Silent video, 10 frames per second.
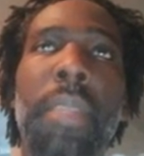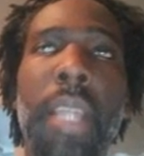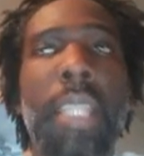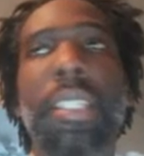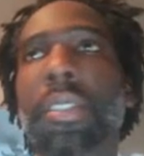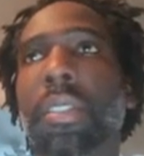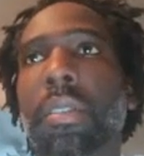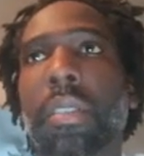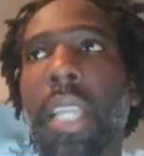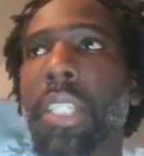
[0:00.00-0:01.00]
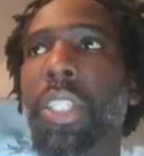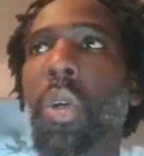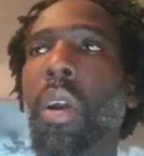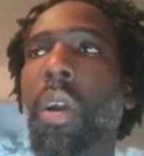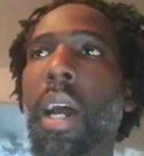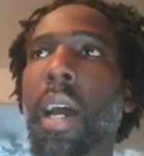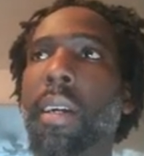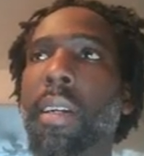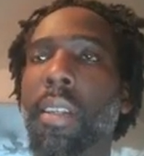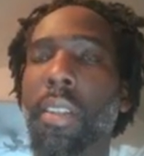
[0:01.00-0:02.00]
then get
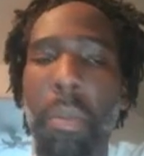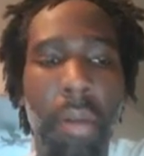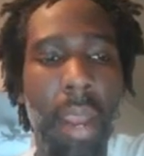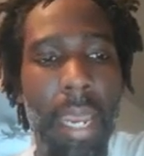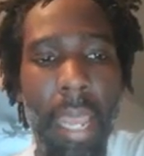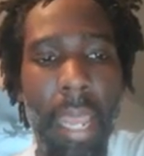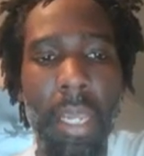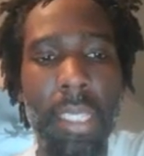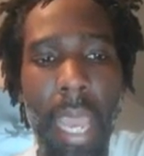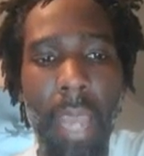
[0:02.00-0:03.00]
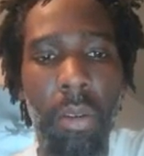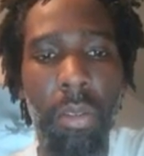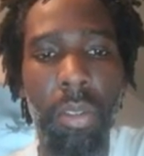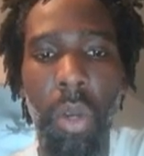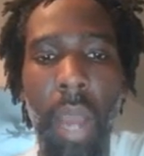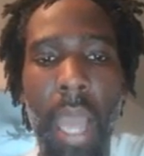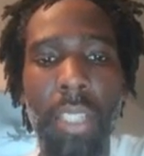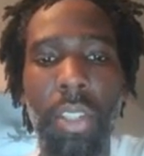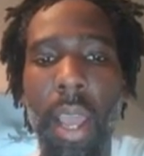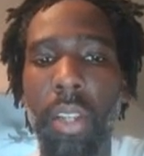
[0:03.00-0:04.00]
your brand name in the title. So
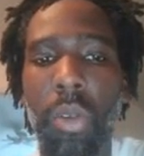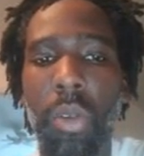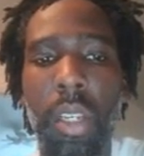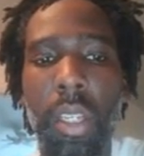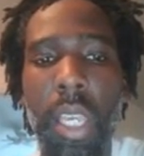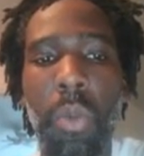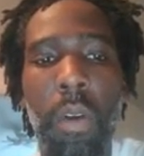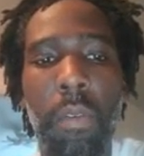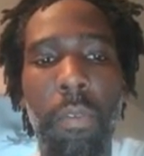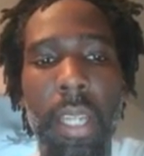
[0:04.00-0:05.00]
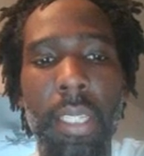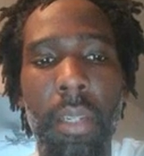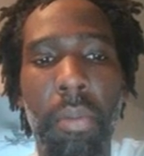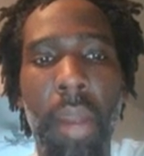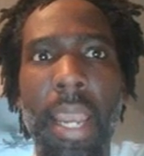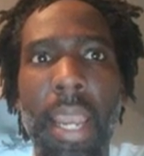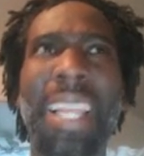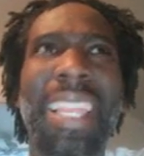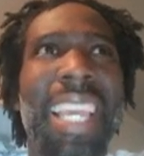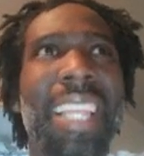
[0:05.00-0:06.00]
I try to do either a keyword phrase and a brand
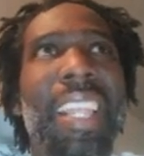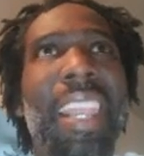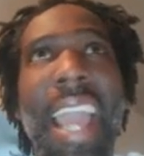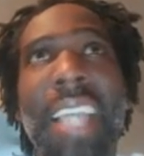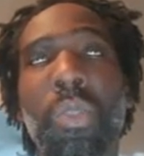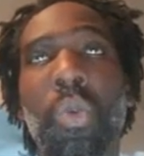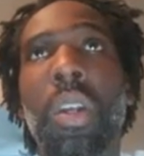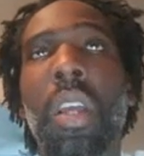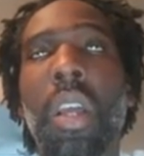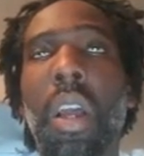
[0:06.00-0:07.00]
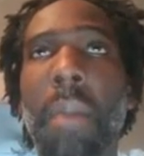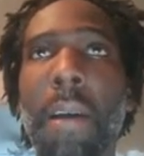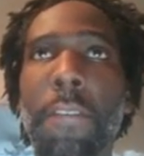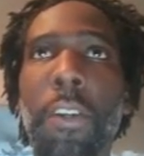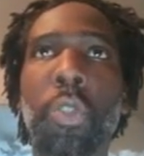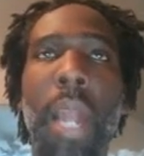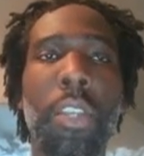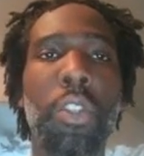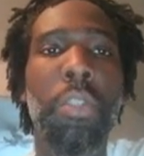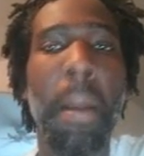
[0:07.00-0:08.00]
name. I think the last one, my first one,
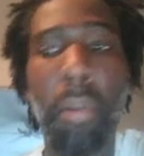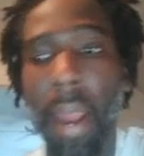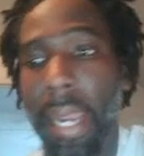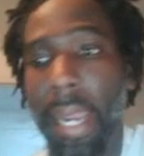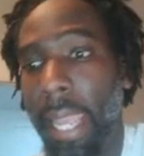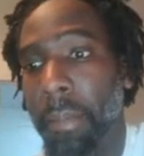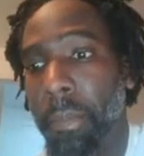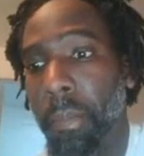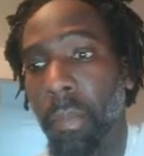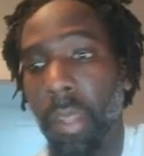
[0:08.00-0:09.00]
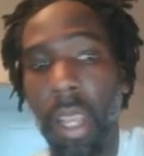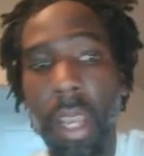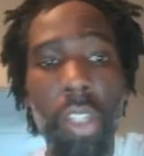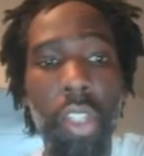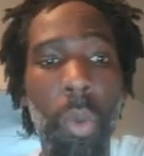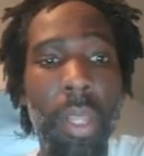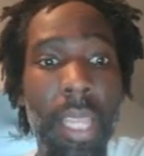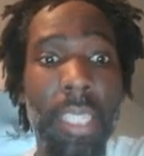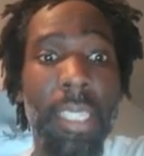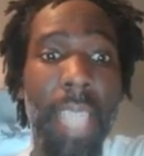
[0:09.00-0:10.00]
I used my brand name. So
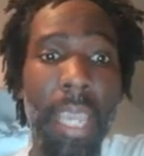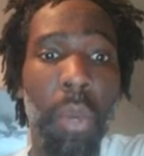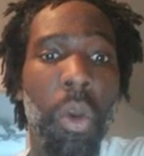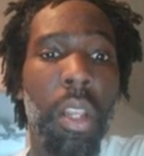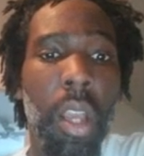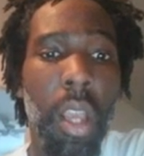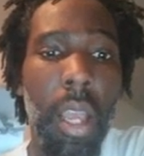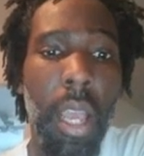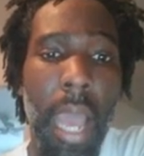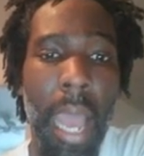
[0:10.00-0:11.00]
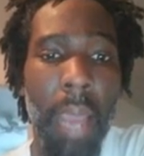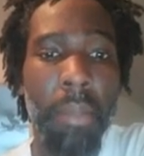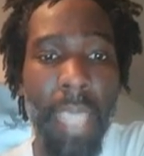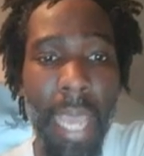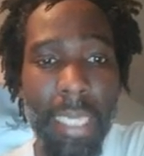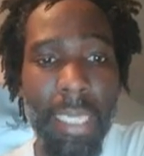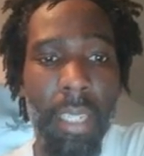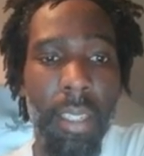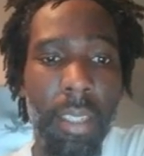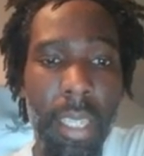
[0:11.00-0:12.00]
with this second one, I'm
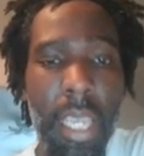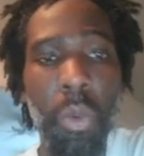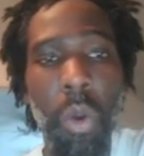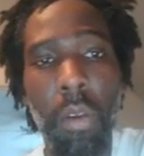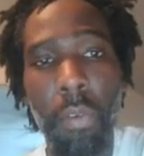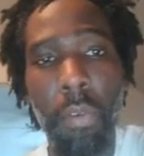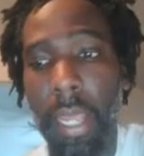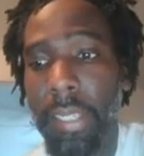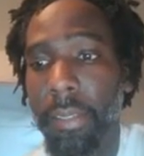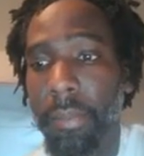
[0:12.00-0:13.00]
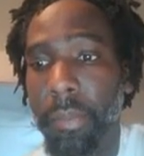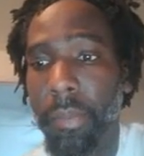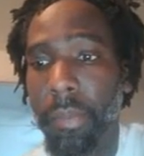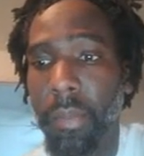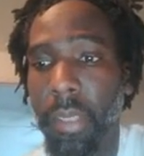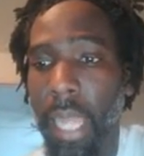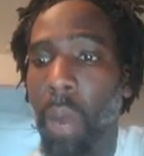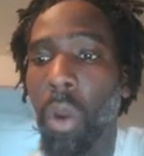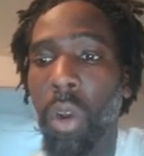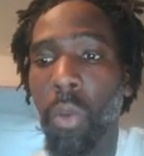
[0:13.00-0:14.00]
testing the keyword phrase
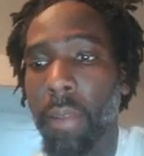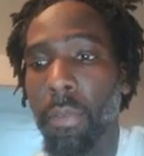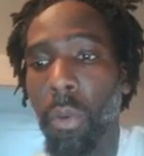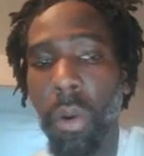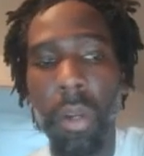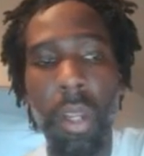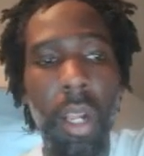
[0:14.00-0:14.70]
that I want to rank for.